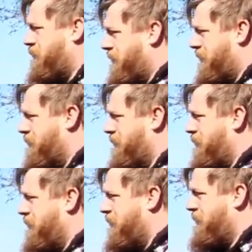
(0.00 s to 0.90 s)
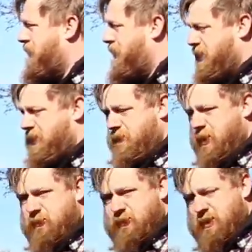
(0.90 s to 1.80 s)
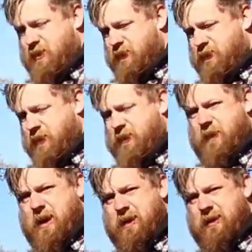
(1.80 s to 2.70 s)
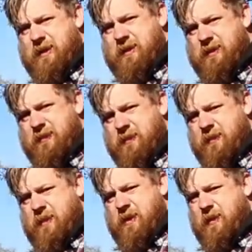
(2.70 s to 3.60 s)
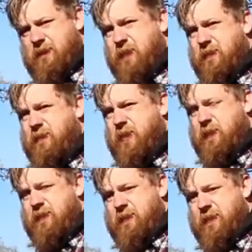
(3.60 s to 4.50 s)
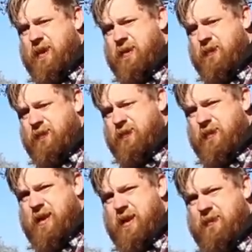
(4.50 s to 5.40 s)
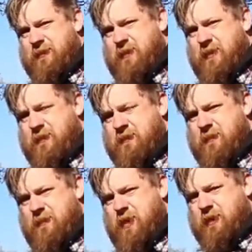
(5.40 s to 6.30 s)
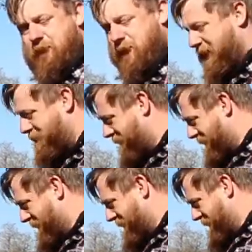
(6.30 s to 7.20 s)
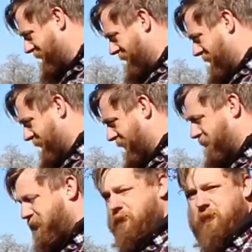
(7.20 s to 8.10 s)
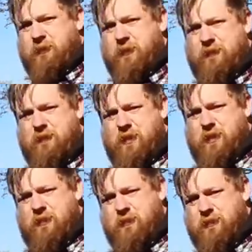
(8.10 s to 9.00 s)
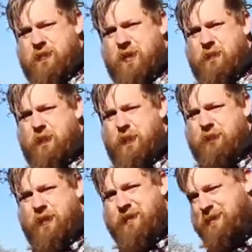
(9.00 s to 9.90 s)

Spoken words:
or in the margin on a solid bag, filled with some maggots and micro pellet, and topped off with dumbbell wafter.